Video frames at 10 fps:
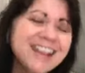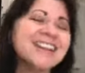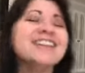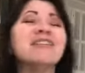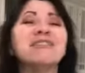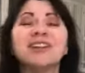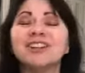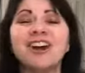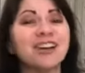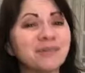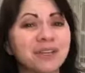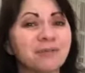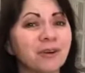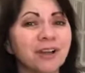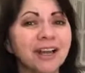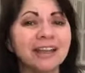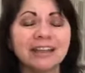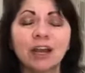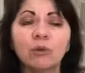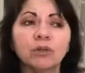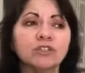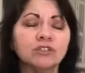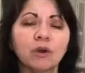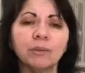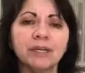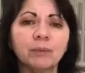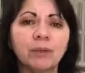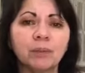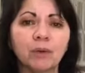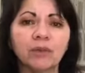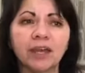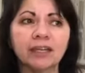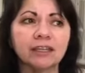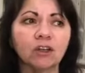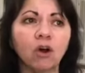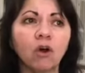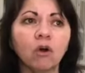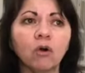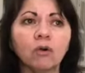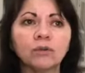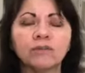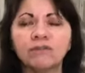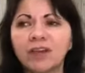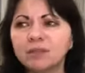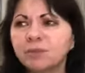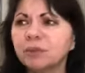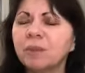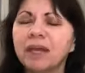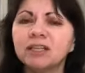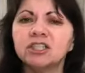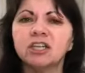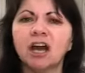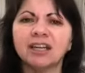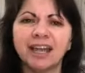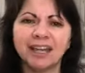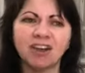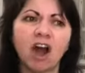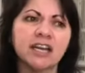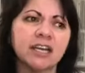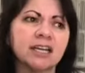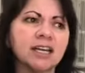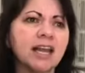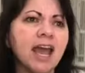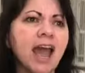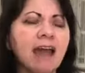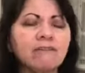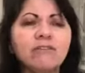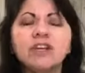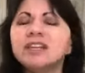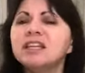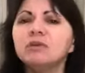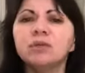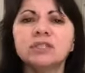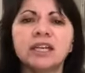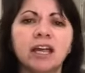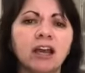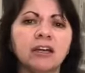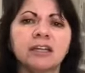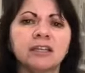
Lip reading: There were a lot of people. There were so many people that the Facebook page got chaotic. Everything was chaotic.